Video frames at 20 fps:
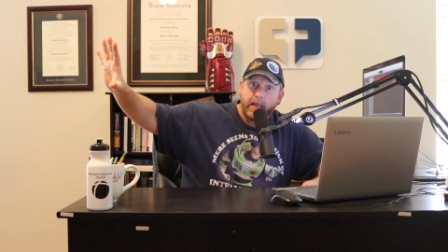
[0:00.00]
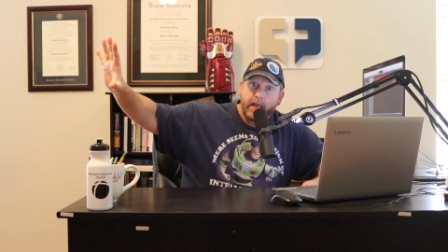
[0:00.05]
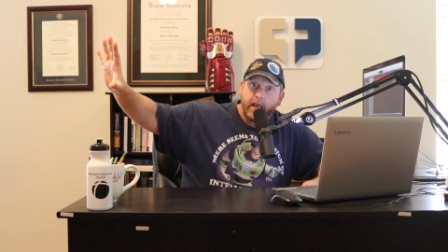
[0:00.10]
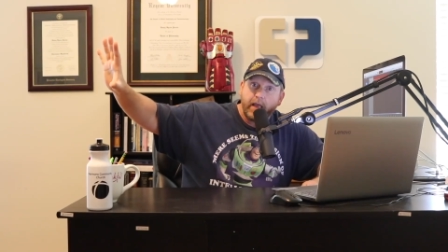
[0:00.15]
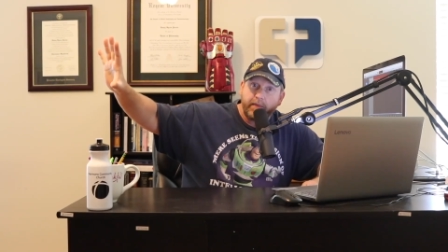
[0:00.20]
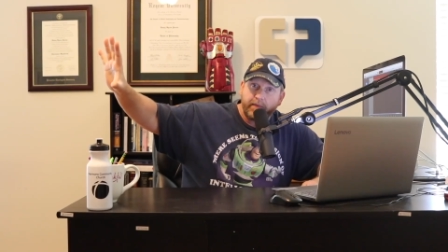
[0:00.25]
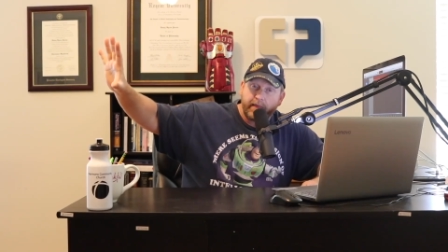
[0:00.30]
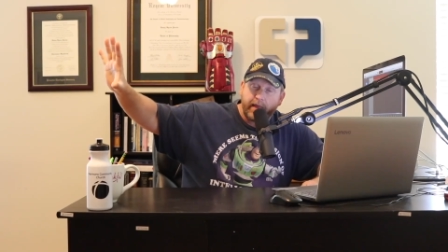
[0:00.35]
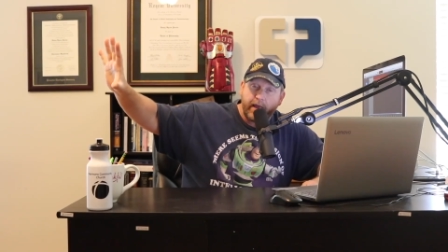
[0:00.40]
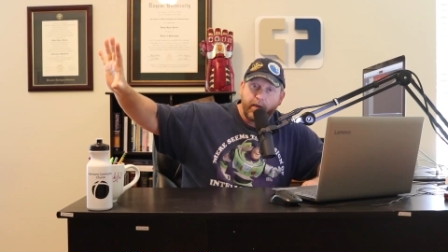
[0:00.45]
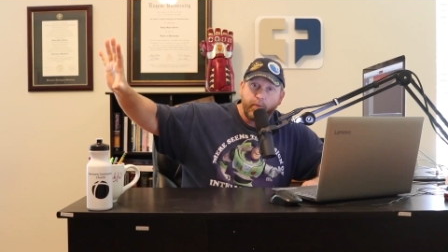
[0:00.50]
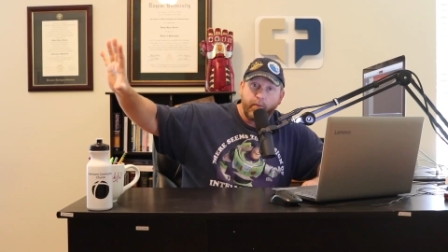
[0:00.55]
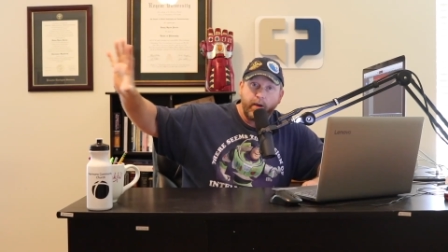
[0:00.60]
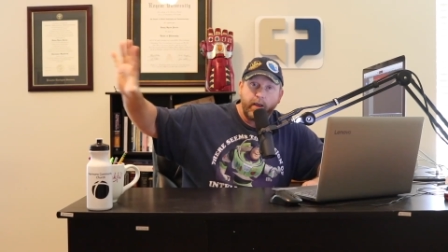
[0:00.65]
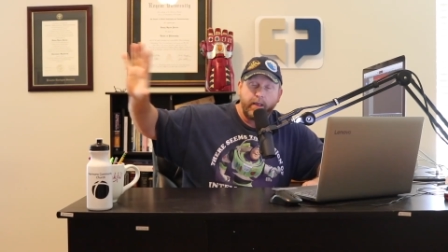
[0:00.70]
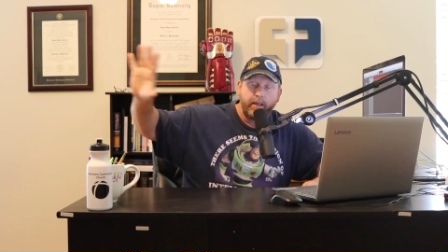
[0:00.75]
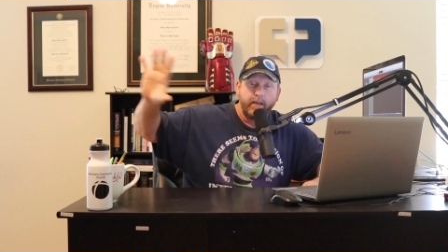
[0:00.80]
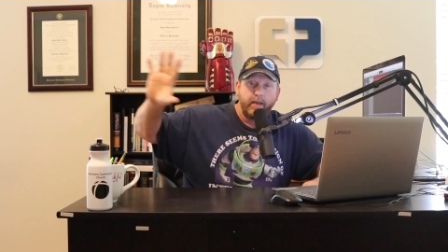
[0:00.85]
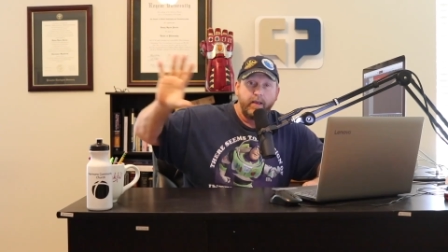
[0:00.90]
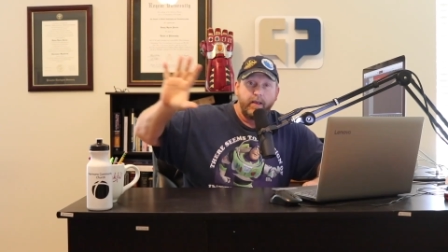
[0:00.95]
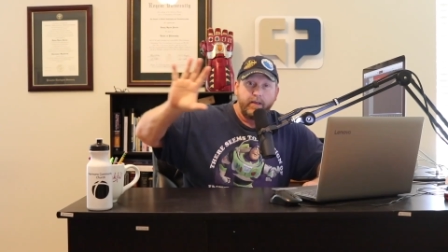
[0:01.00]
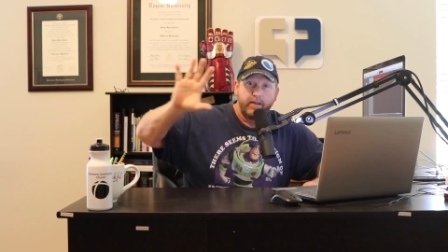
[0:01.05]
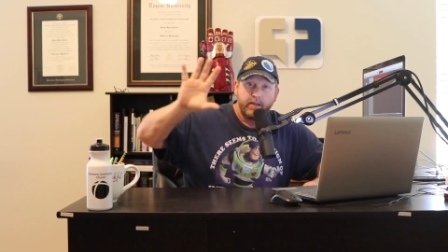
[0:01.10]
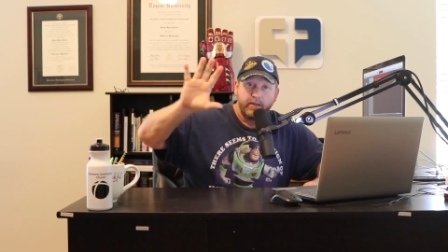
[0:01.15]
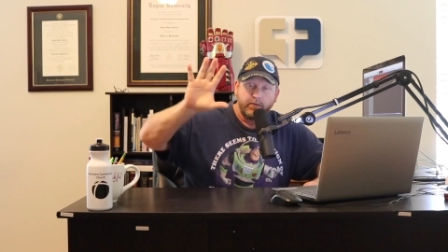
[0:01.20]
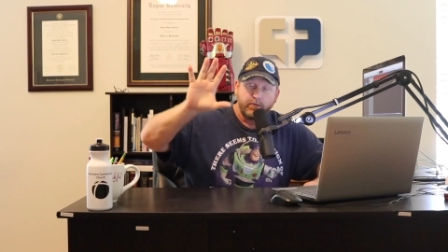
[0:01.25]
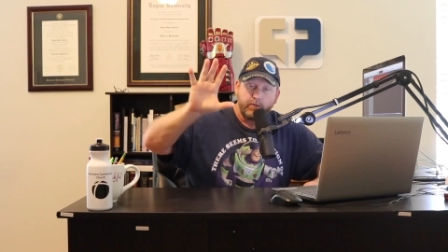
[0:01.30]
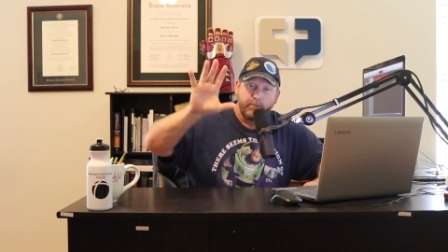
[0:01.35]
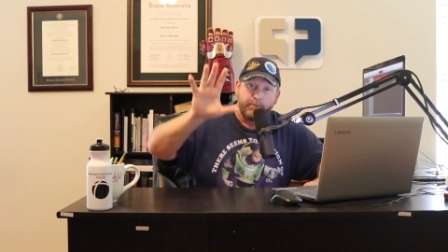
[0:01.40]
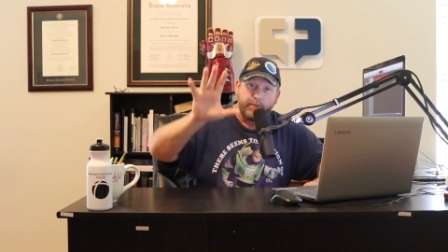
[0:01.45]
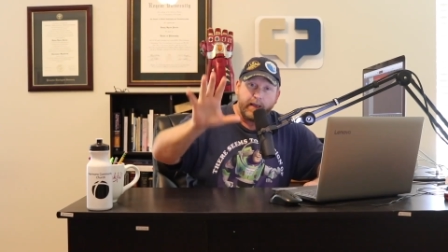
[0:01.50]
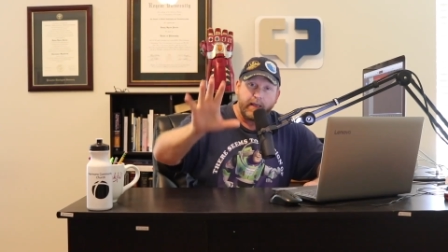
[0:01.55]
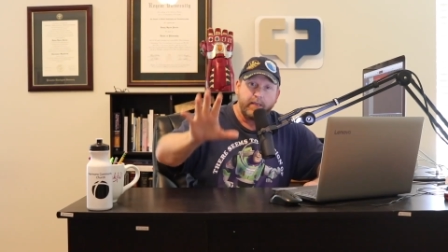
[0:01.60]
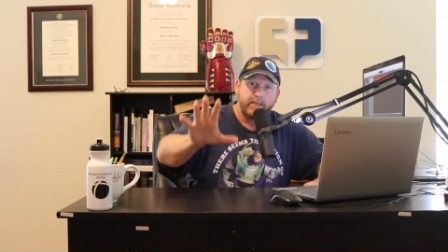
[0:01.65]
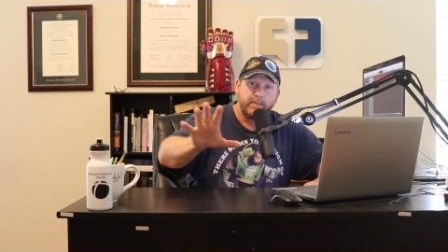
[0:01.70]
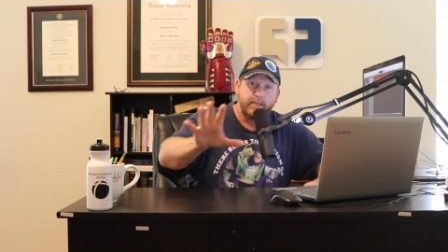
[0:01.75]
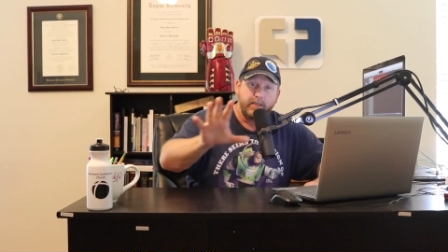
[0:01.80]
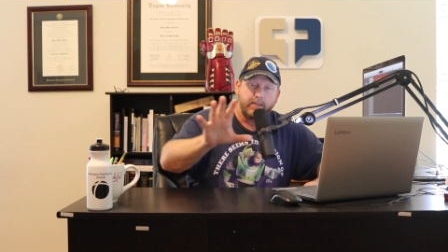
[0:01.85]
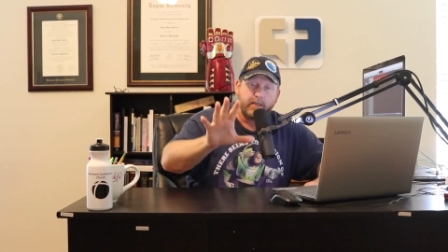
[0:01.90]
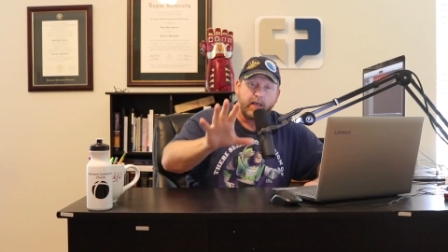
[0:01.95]
can get that way. These were
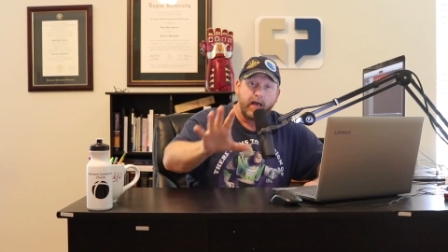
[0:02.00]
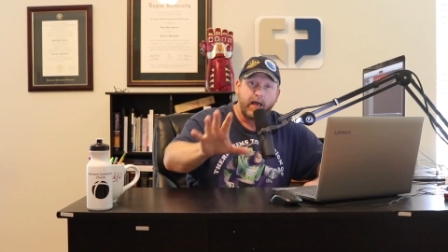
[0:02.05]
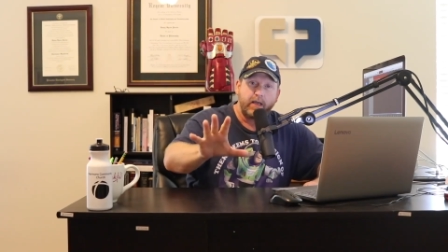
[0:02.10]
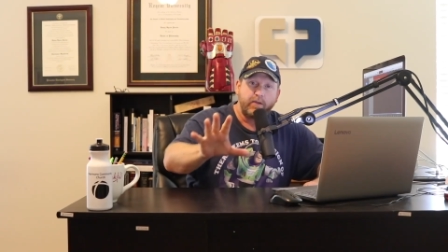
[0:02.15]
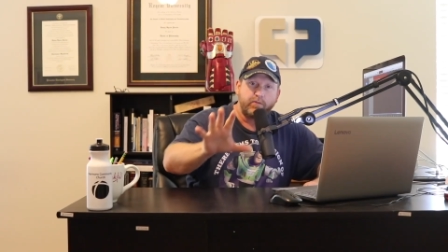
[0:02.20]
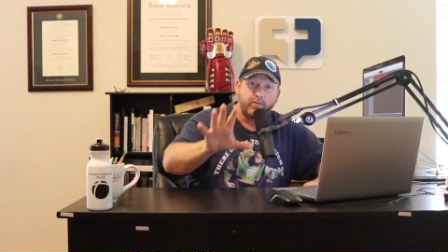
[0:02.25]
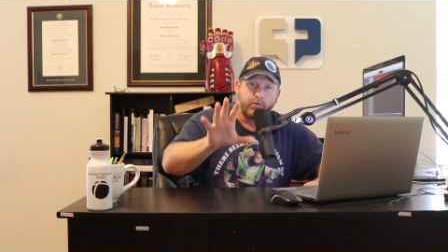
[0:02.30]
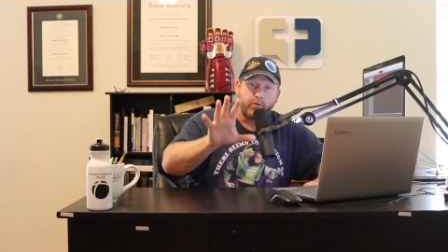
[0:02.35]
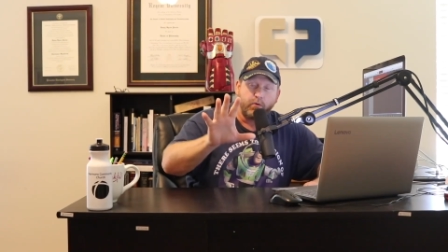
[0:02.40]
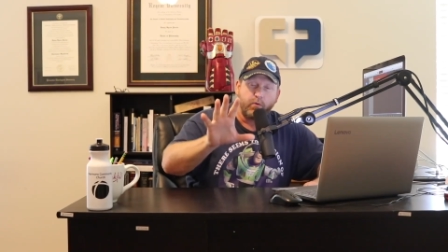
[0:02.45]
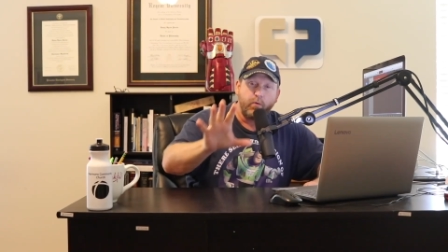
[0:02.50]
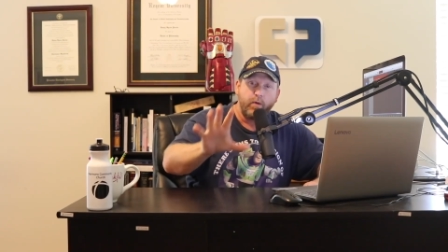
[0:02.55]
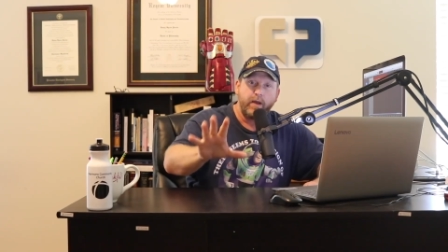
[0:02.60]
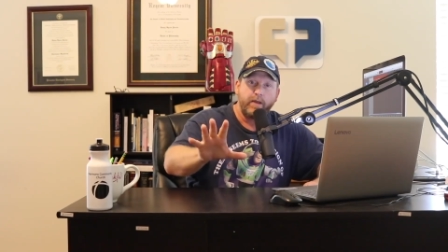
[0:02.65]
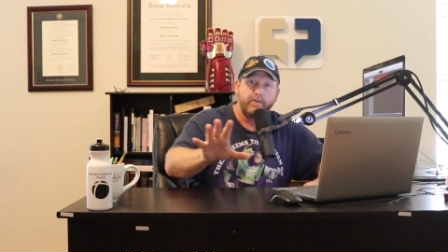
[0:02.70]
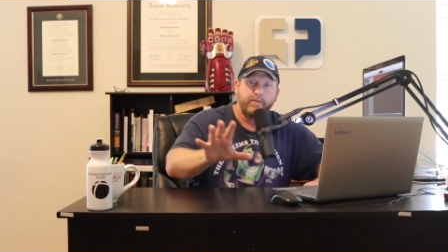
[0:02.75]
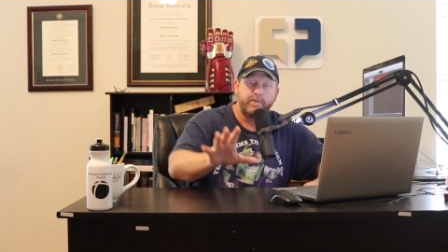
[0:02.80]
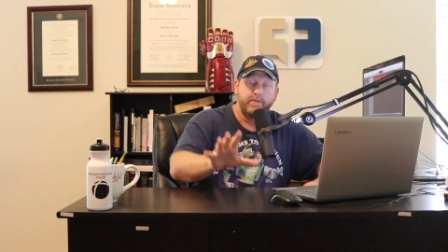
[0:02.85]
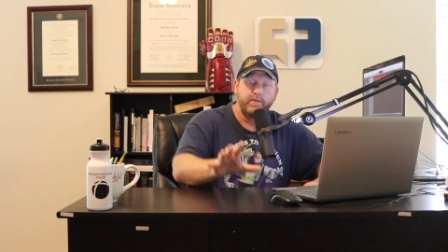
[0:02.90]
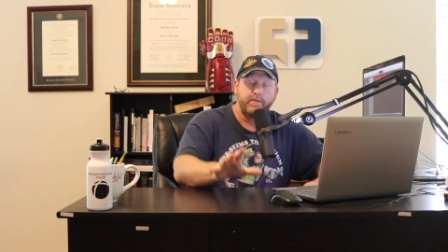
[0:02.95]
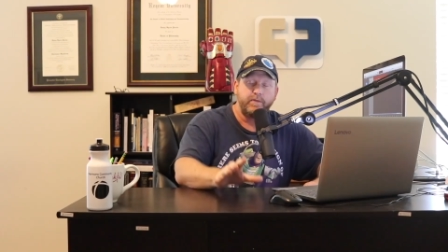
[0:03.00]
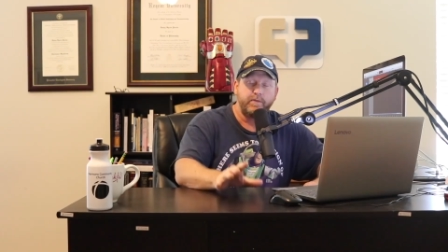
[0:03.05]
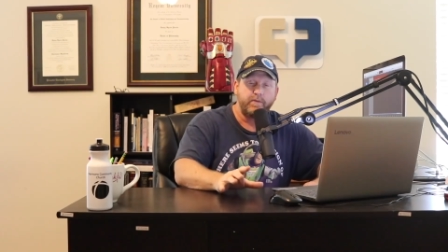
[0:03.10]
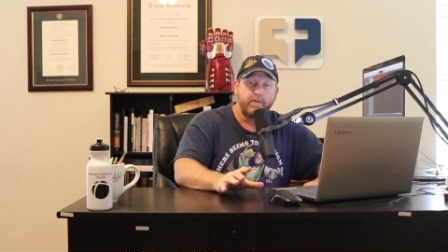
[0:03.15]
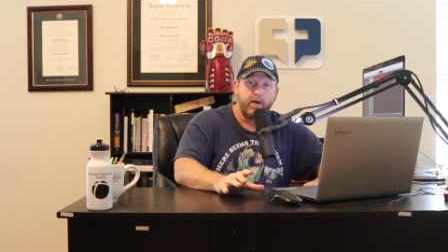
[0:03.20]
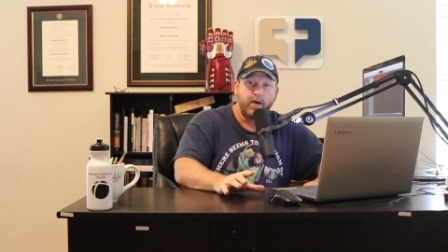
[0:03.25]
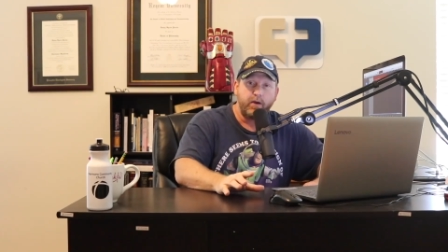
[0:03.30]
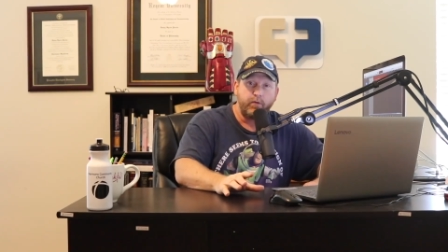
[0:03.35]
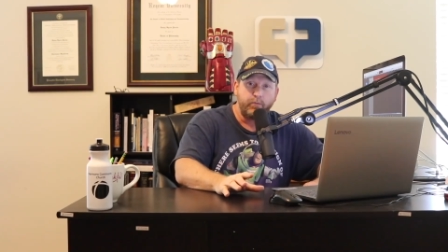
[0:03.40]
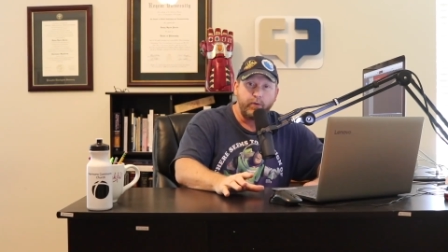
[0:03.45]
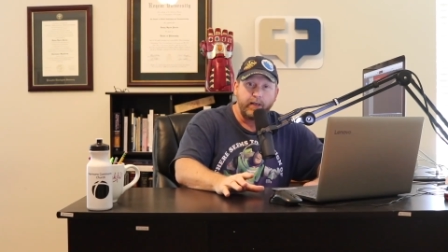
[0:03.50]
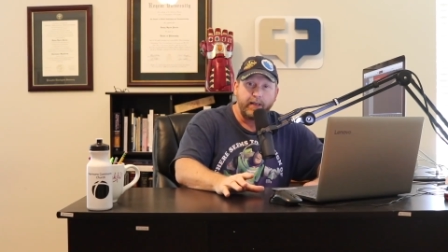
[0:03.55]
basic doctrinal questions uh,